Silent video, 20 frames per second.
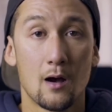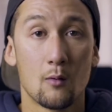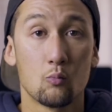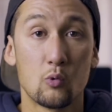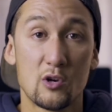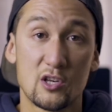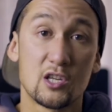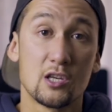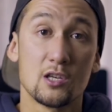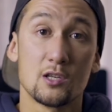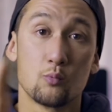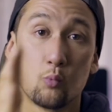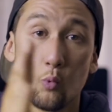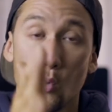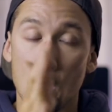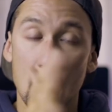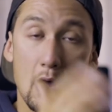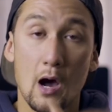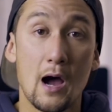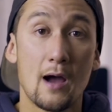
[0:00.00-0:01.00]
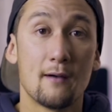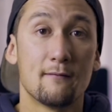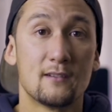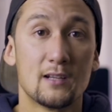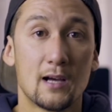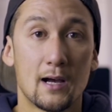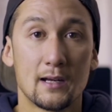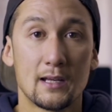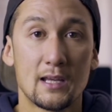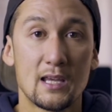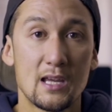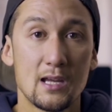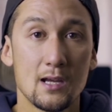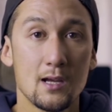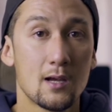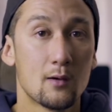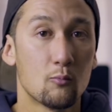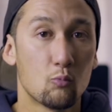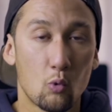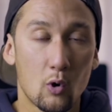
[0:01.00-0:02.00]
which is what I've done here
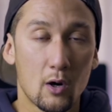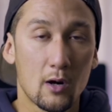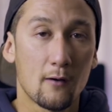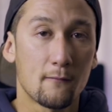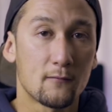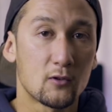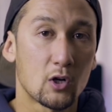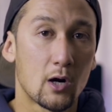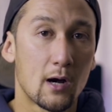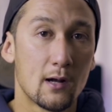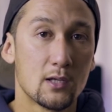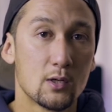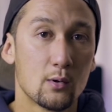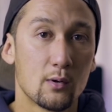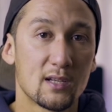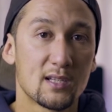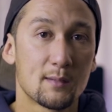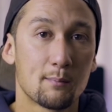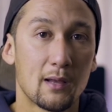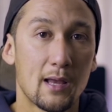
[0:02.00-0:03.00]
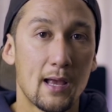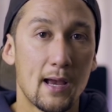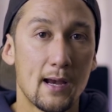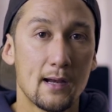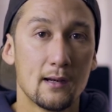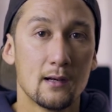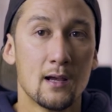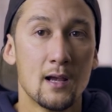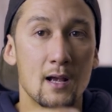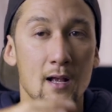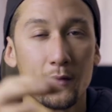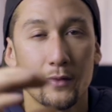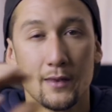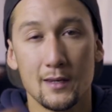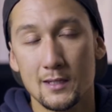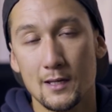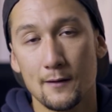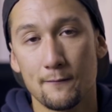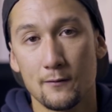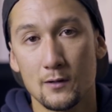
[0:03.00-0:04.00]
and what I've tried to explain the
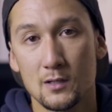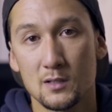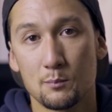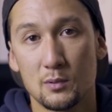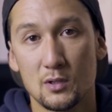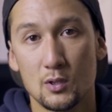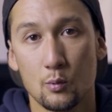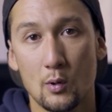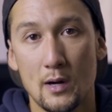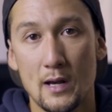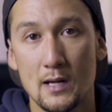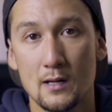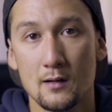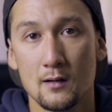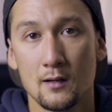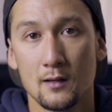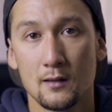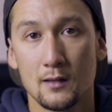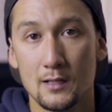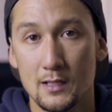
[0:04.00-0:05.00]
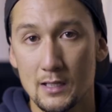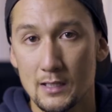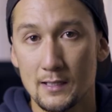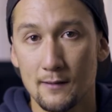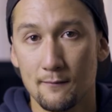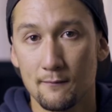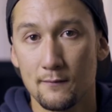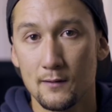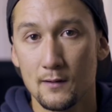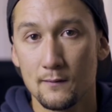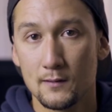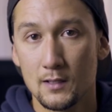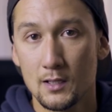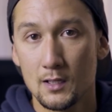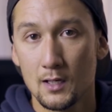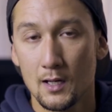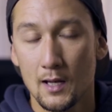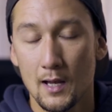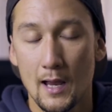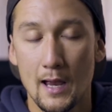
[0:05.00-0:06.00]
difference between the
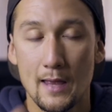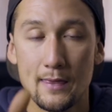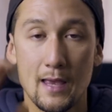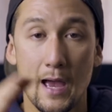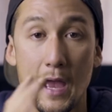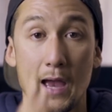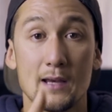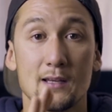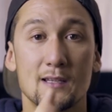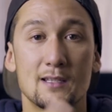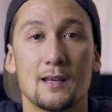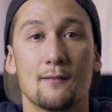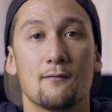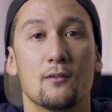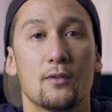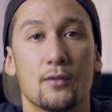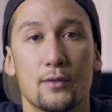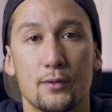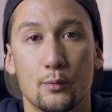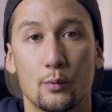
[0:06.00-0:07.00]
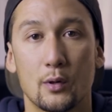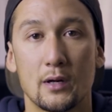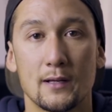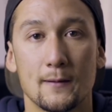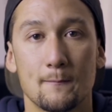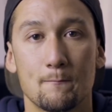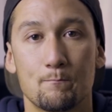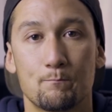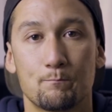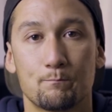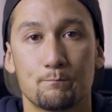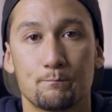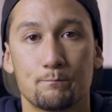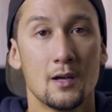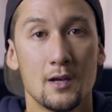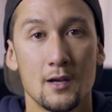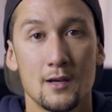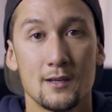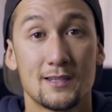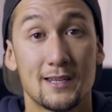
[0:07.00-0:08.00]
D750 and the A7 III.
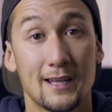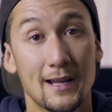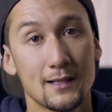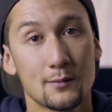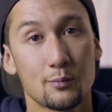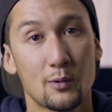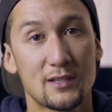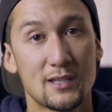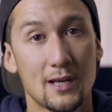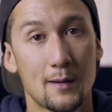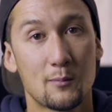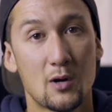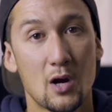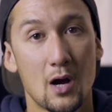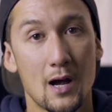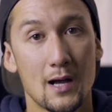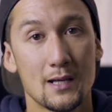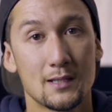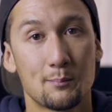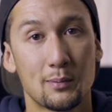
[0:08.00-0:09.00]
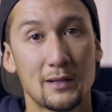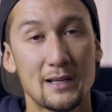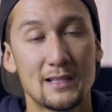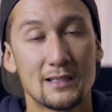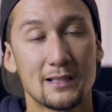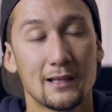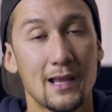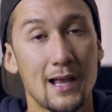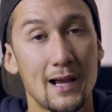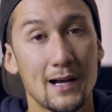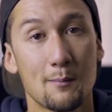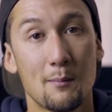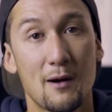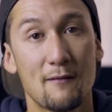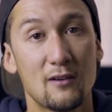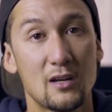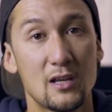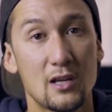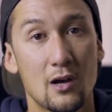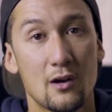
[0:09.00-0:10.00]
So that's what's up, guys. Please like my
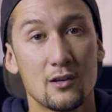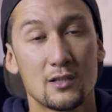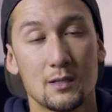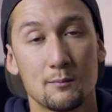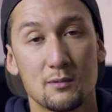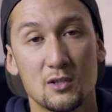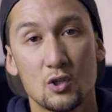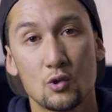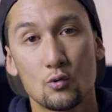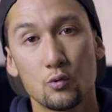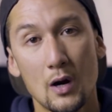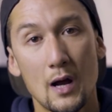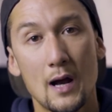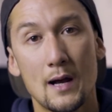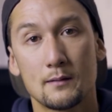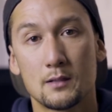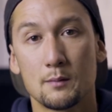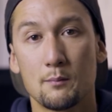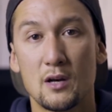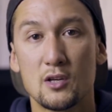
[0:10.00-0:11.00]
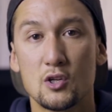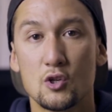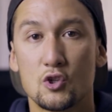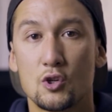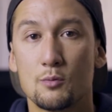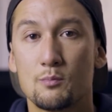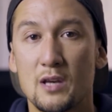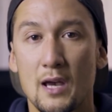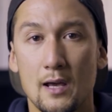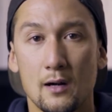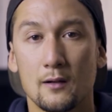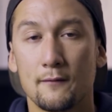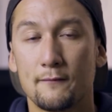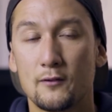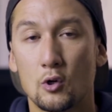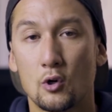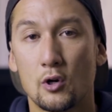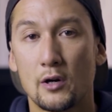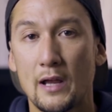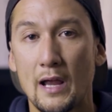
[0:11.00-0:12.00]
video, subscribe to my YouTube channel if
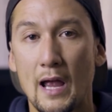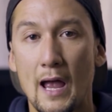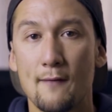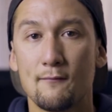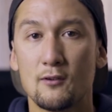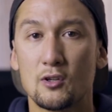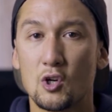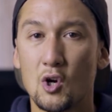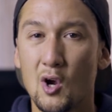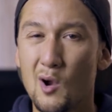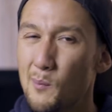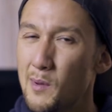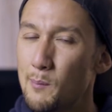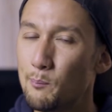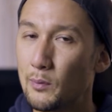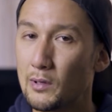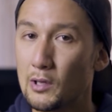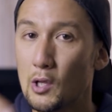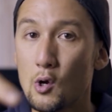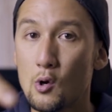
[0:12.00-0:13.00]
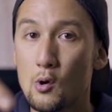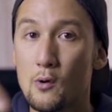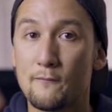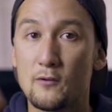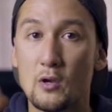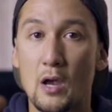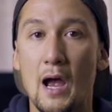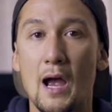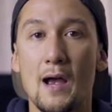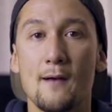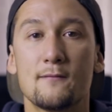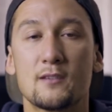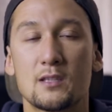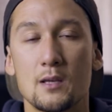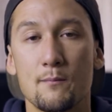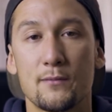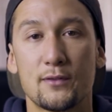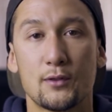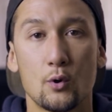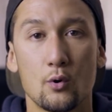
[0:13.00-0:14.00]
you already haven't. Comment below if you have
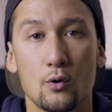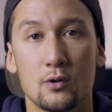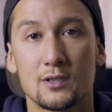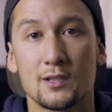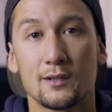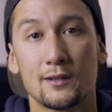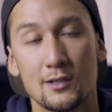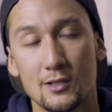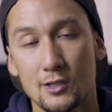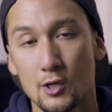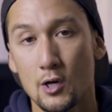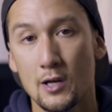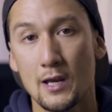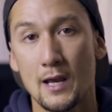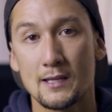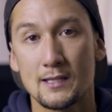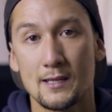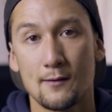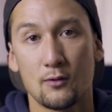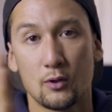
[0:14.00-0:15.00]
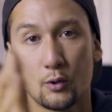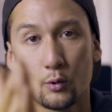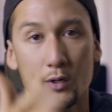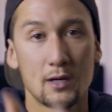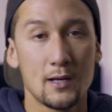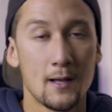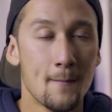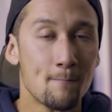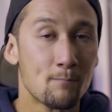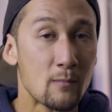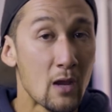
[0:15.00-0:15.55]
some thoughts on the Sony A7 III